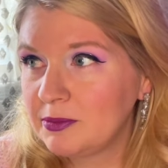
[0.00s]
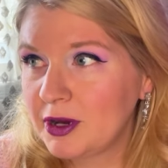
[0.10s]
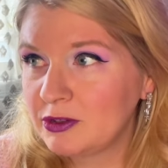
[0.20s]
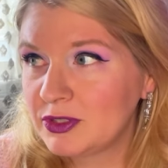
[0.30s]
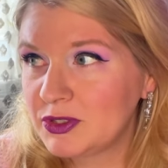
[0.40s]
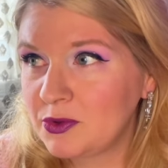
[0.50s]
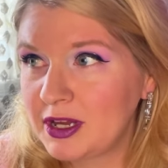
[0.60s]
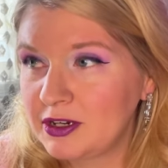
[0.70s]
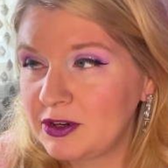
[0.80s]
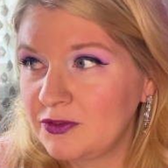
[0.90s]
post
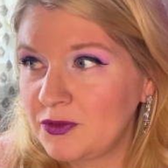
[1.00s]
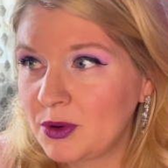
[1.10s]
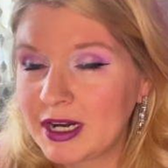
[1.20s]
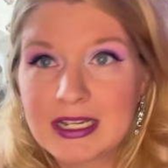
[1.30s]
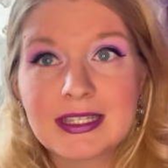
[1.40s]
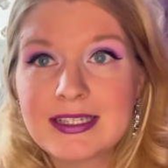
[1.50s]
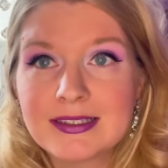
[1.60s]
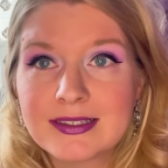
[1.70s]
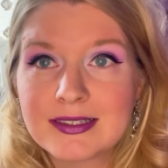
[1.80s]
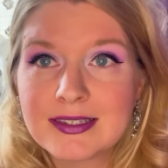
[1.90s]
one for at
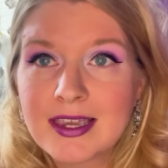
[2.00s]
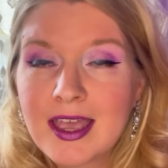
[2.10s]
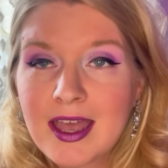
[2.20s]
least